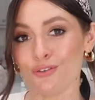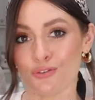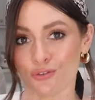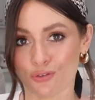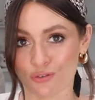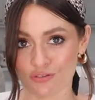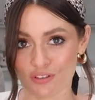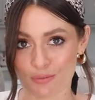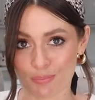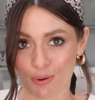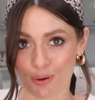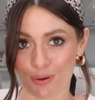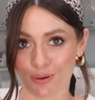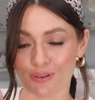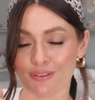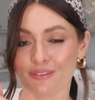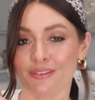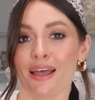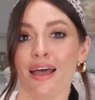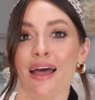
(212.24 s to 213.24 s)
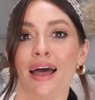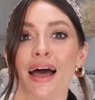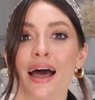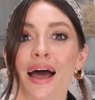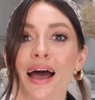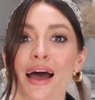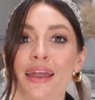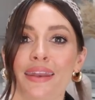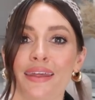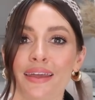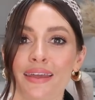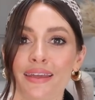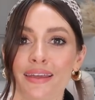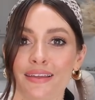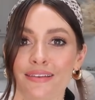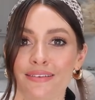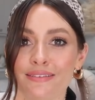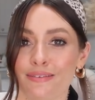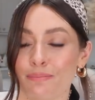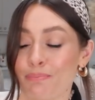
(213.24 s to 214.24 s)
jewellery box, and it
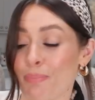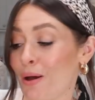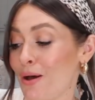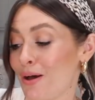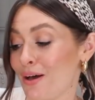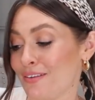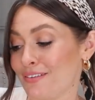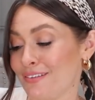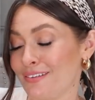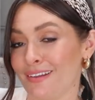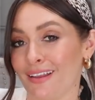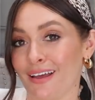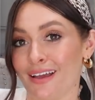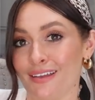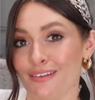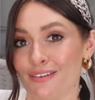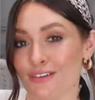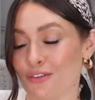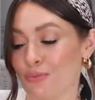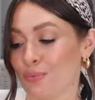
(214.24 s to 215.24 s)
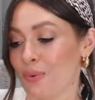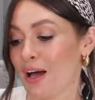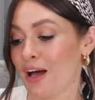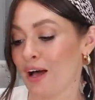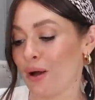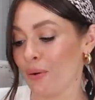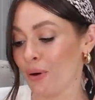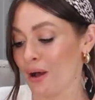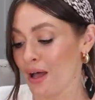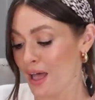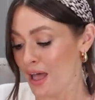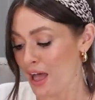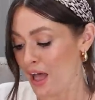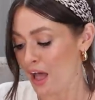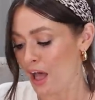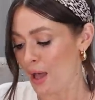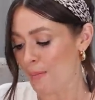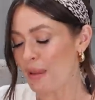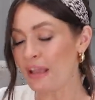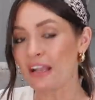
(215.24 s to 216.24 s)
is personalised as well.
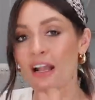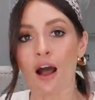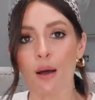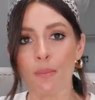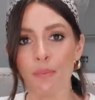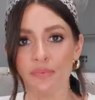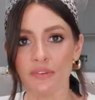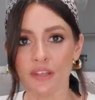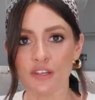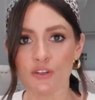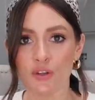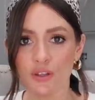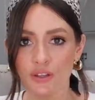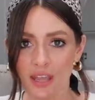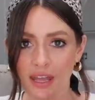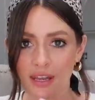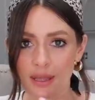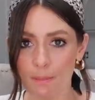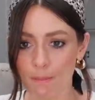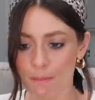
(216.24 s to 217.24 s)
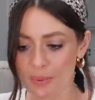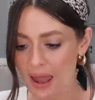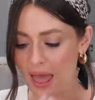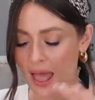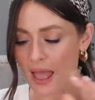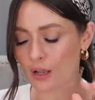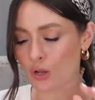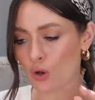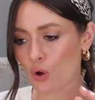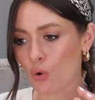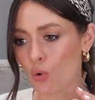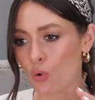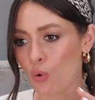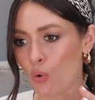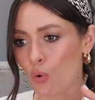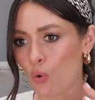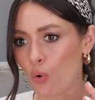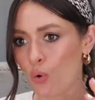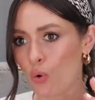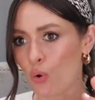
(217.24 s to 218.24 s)
It comes in, you can get it in black
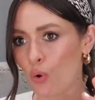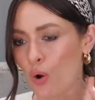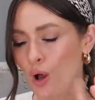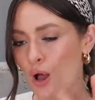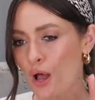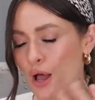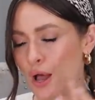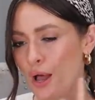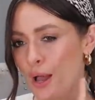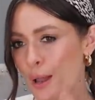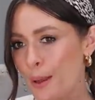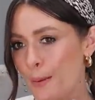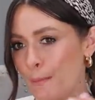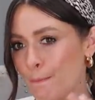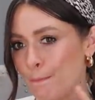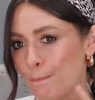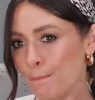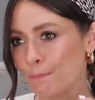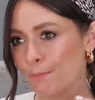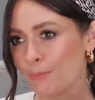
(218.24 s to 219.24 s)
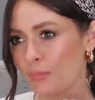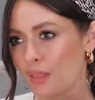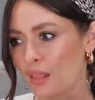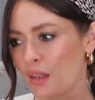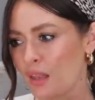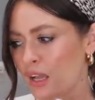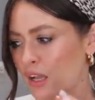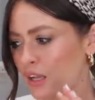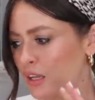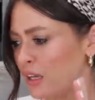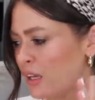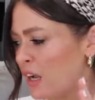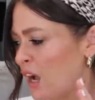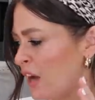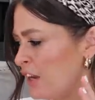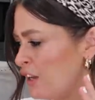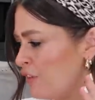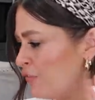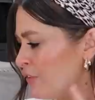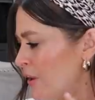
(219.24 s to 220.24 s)
or like a
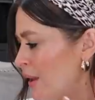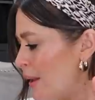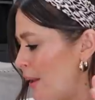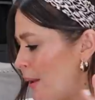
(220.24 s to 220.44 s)
kind of